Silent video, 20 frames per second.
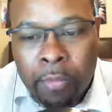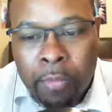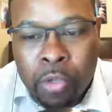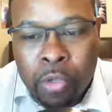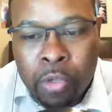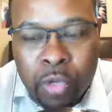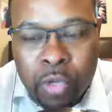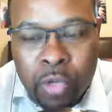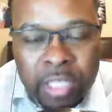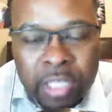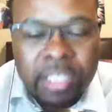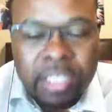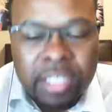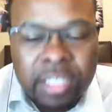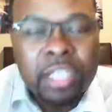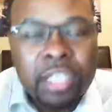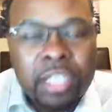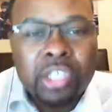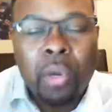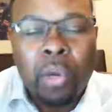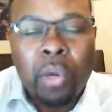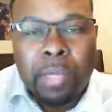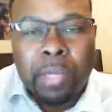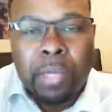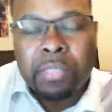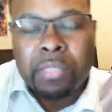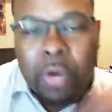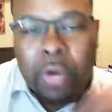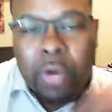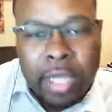you can send so
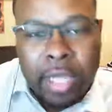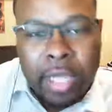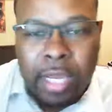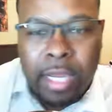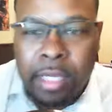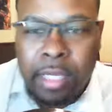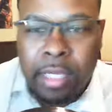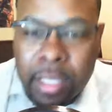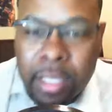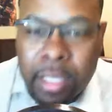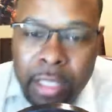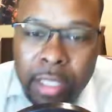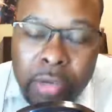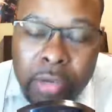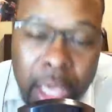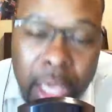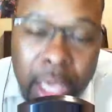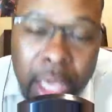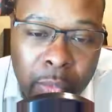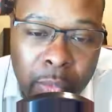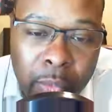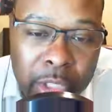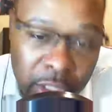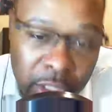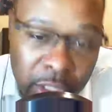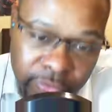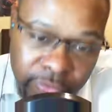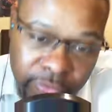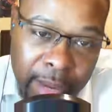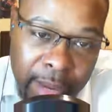much more data than you can with
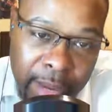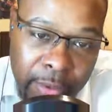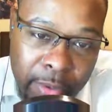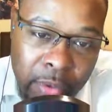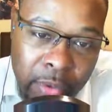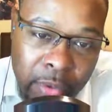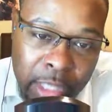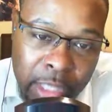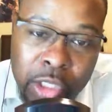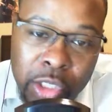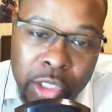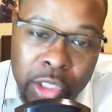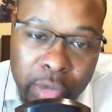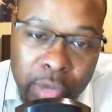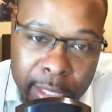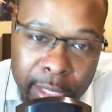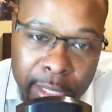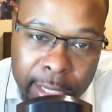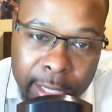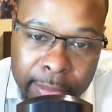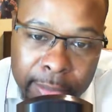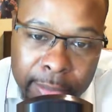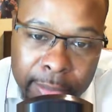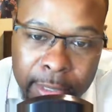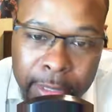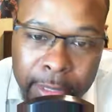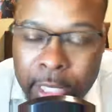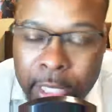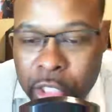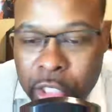just fiber in a straight line.
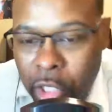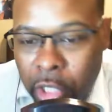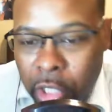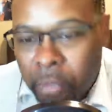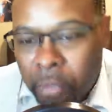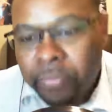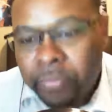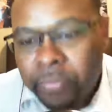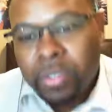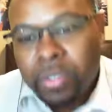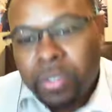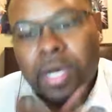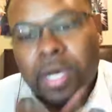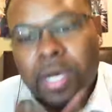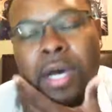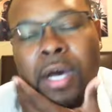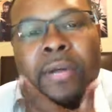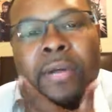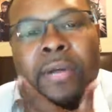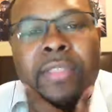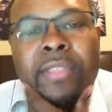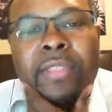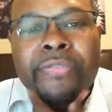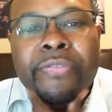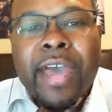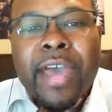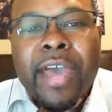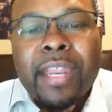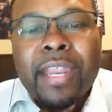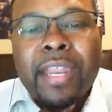So
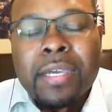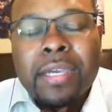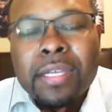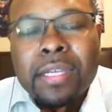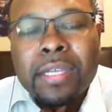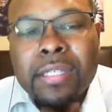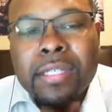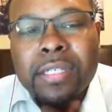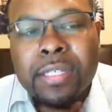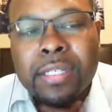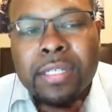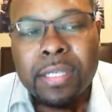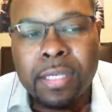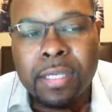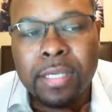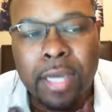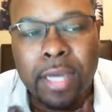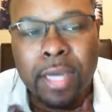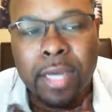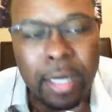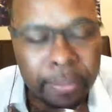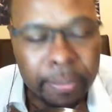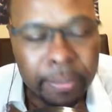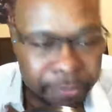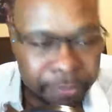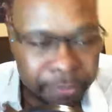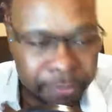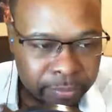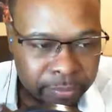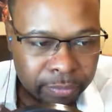that is
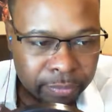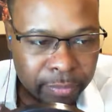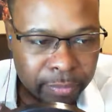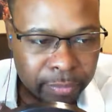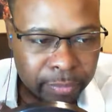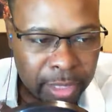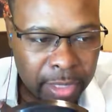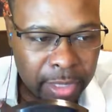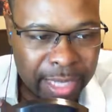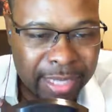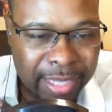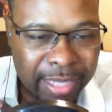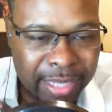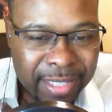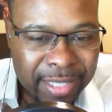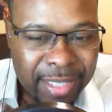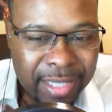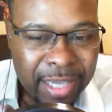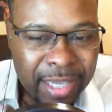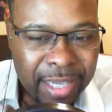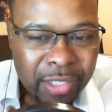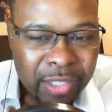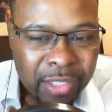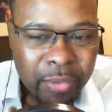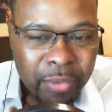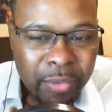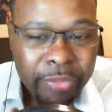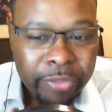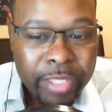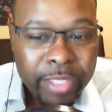the thing.
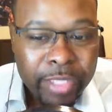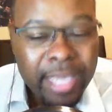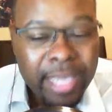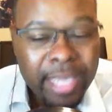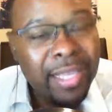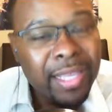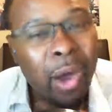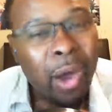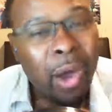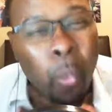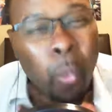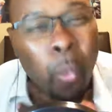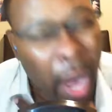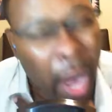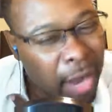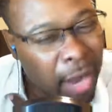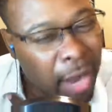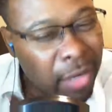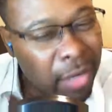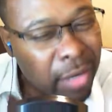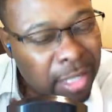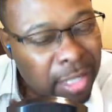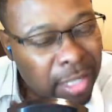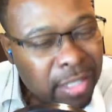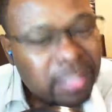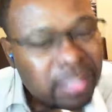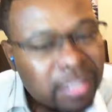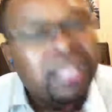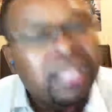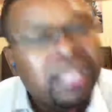So they're saying that a
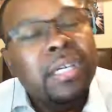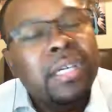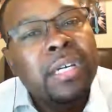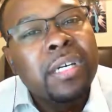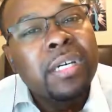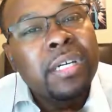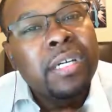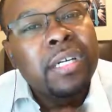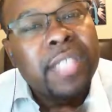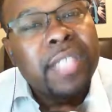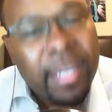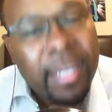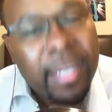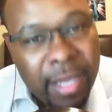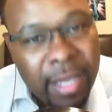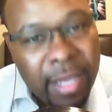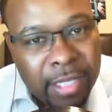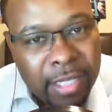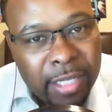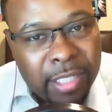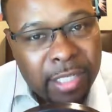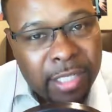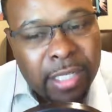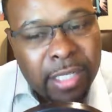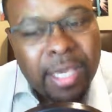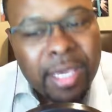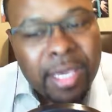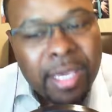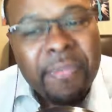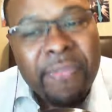wireless
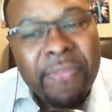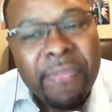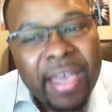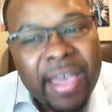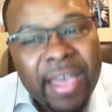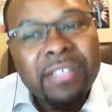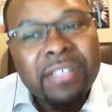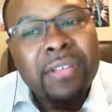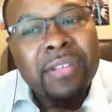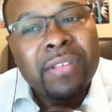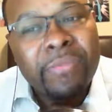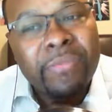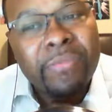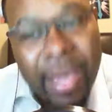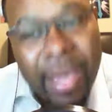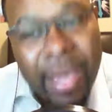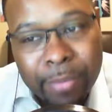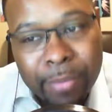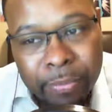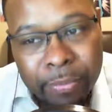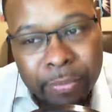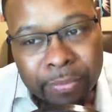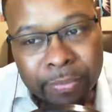technology can be faster than fiber.